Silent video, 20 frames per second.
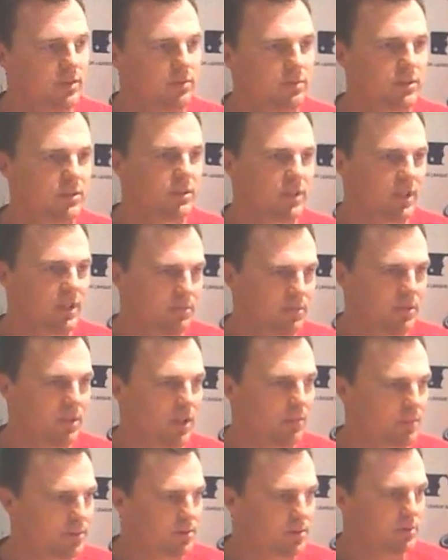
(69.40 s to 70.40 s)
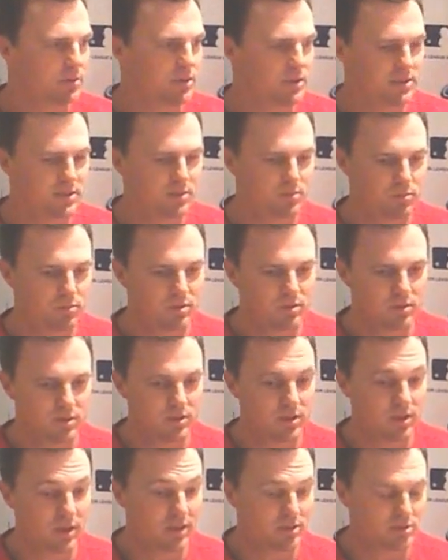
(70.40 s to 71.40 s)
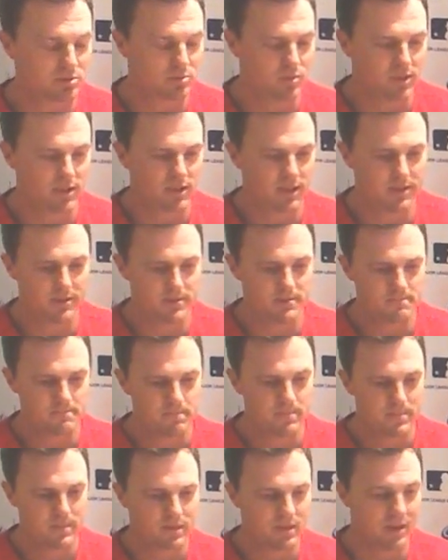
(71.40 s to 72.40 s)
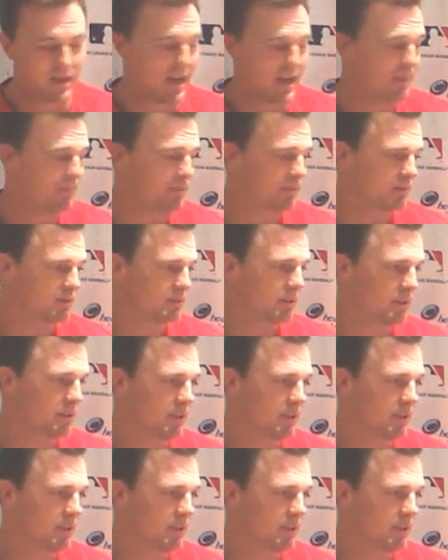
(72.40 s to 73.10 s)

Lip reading: would get him an opportunity somewhere elsewhere, and it happened.